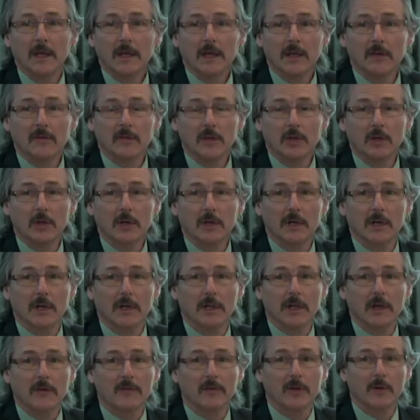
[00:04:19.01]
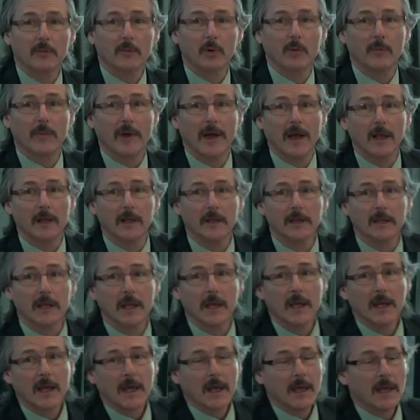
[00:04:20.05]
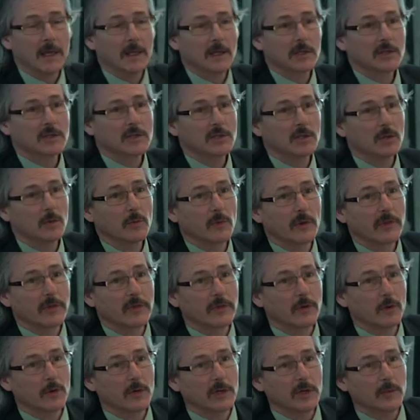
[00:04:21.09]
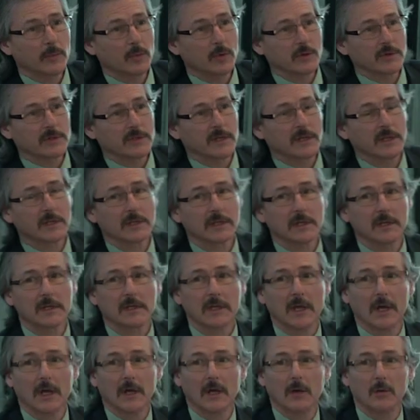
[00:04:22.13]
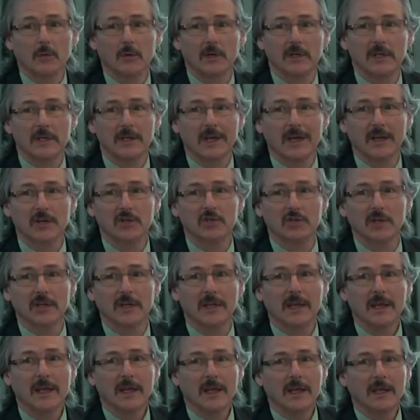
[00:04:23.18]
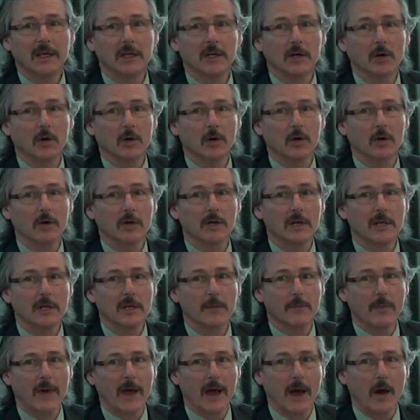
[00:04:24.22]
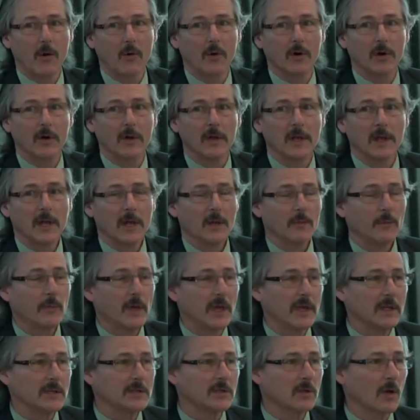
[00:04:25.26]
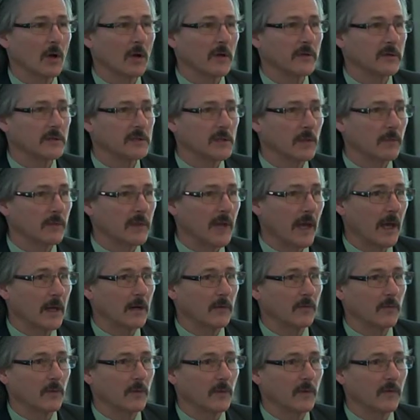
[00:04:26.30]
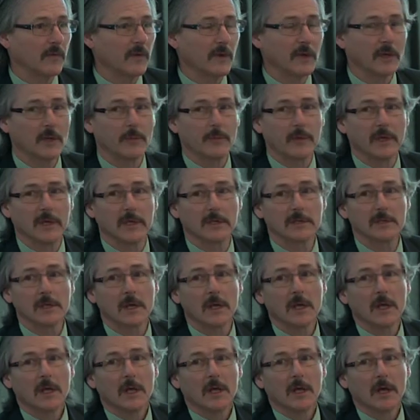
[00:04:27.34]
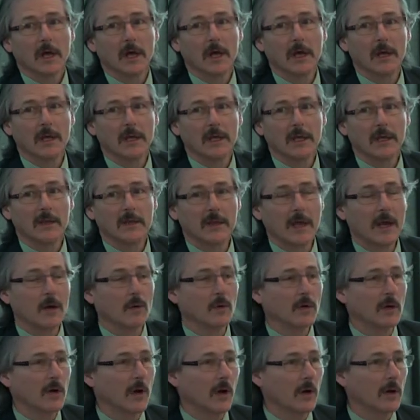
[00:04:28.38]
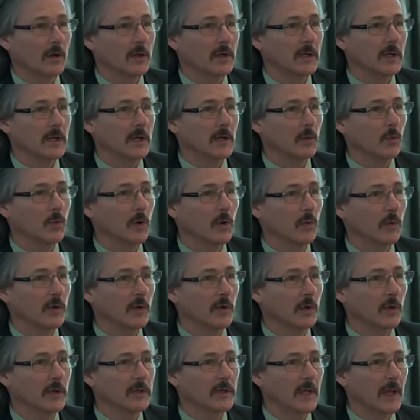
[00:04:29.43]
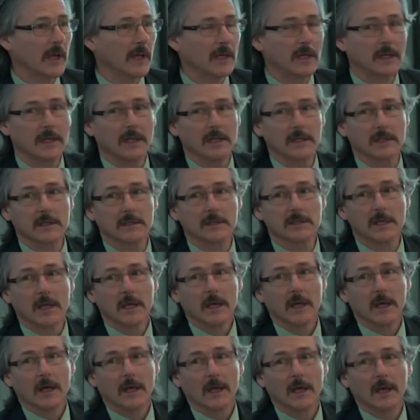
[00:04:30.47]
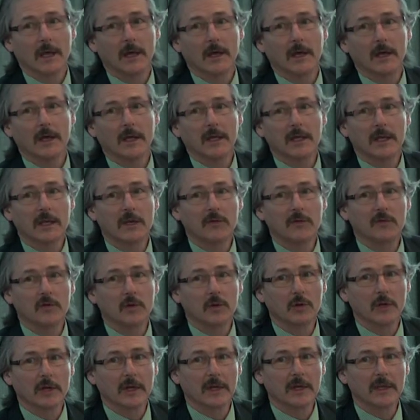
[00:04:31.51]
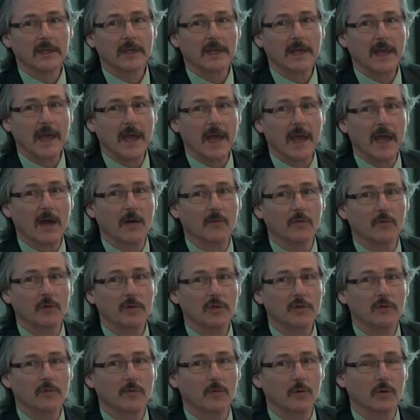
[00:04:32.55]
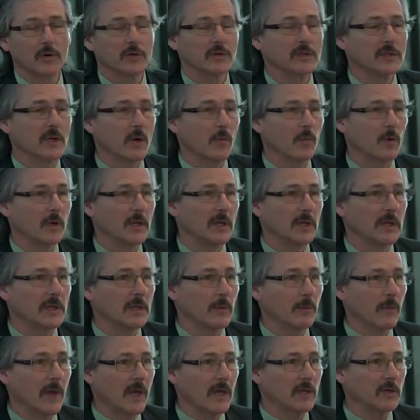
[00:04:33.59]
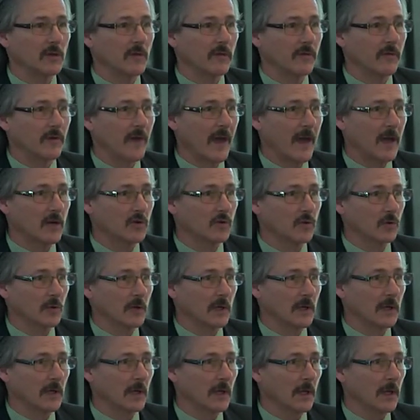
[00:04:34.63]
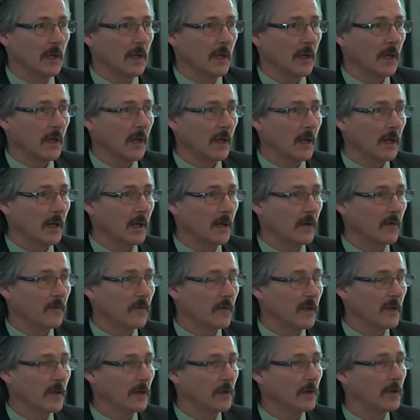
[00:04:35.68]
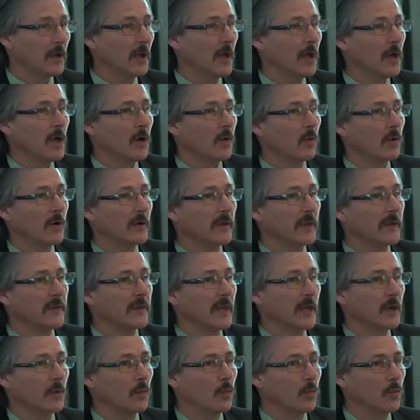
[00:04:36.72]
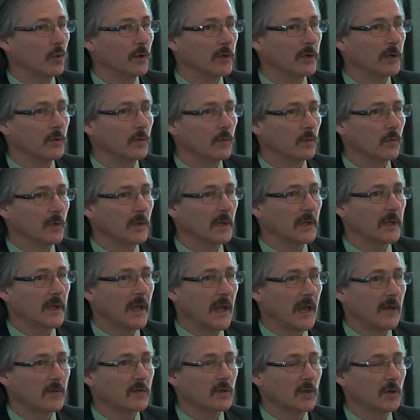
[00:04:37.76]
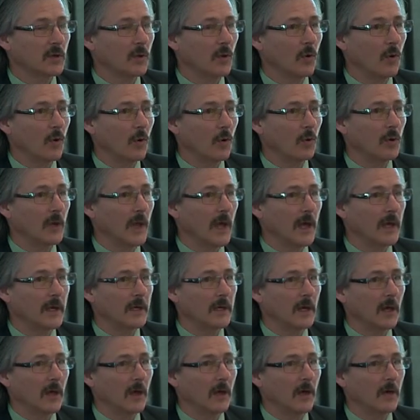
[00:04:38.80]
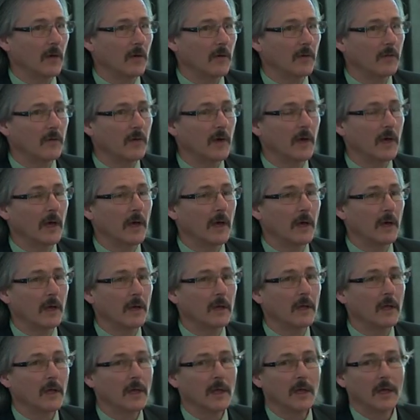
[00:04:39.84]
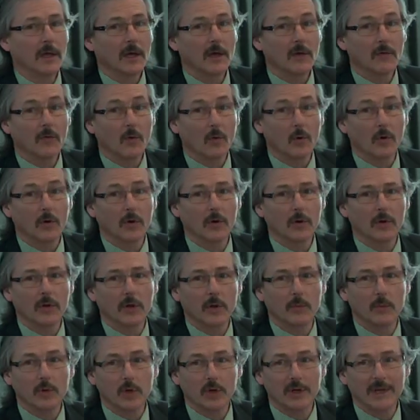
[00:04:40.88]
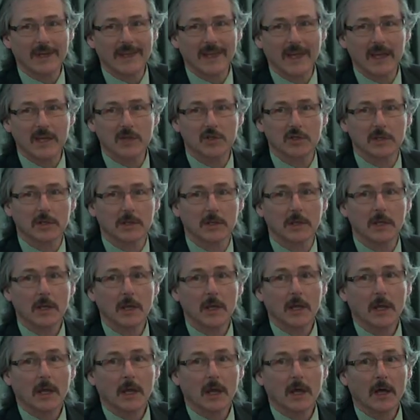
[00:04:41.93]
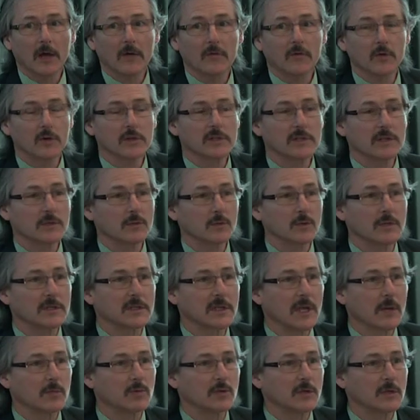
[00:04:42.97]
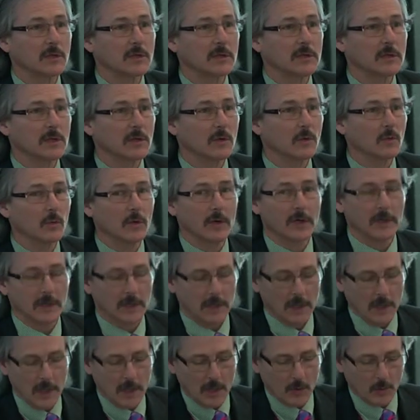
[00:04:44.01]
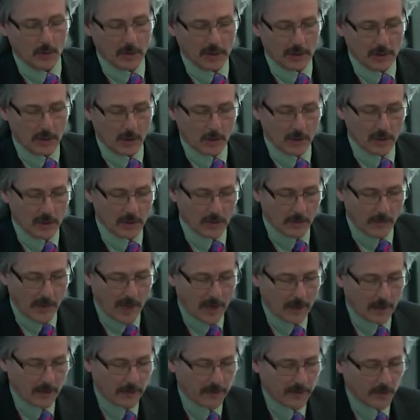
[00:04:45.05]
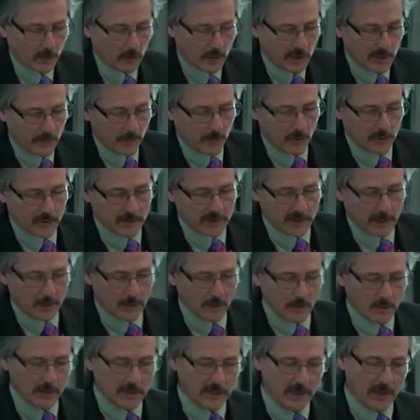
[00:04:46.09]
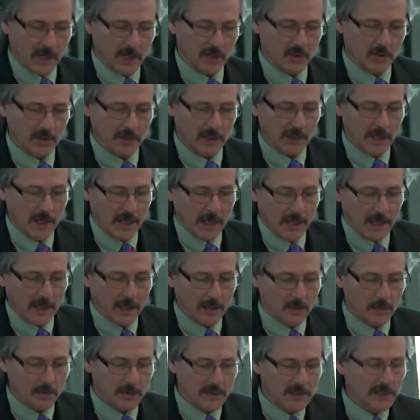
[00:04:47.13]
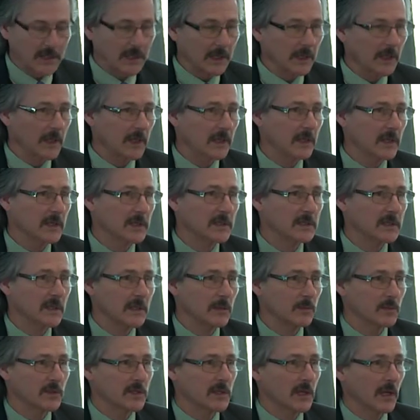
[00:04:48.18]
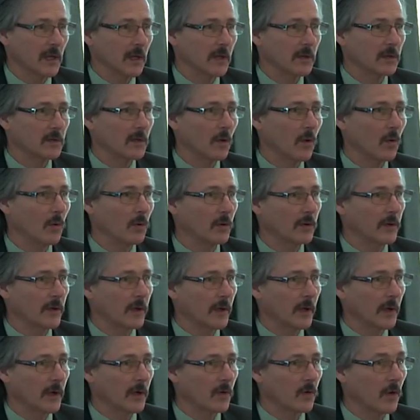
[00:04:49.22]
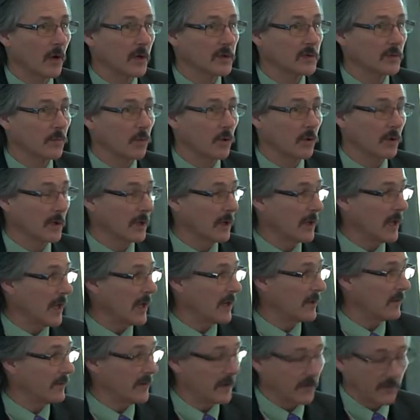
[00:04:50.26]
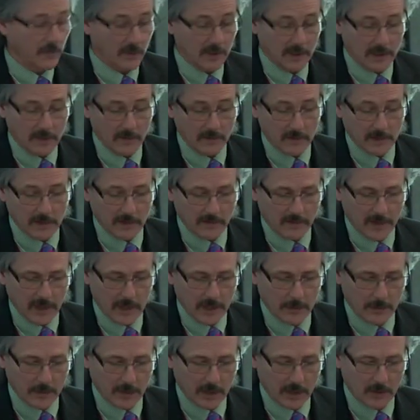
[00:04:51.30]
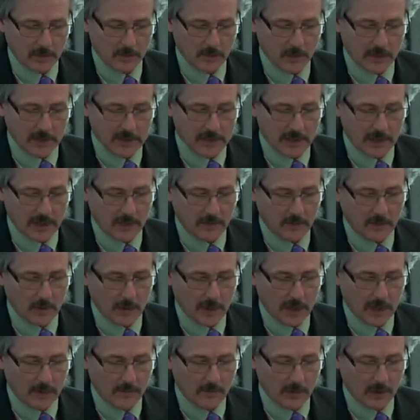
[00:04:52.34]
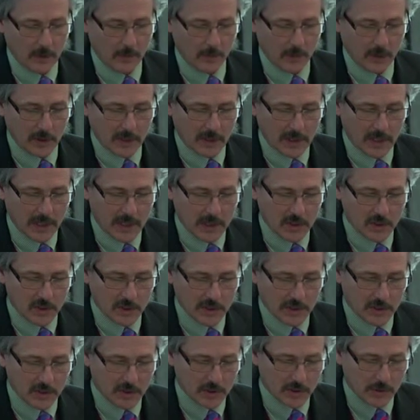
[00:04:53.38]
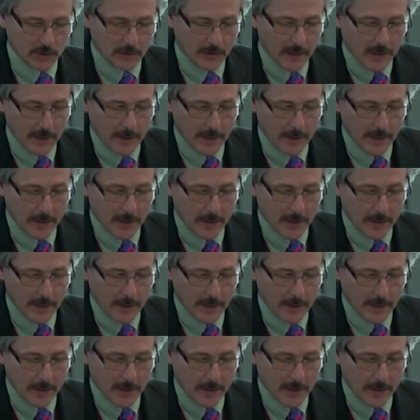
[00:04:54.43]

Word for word: if you had a cleft lip or palate, and assume a 30% dedu- a reduction in earning power based on some data from the Philippines. Uh, in that regard, it, what we looked at is uh, if you look at the average for someone in the manufacturing uh, field, where that they wouldn't really have to do a whole lot of, uh, of oral communication, uh, versus a receptionist who would, we noted about a 30% reduction. Interestingly, this seems to, to hold across the board in a lot of different, even developed countries, if you have a communication issue.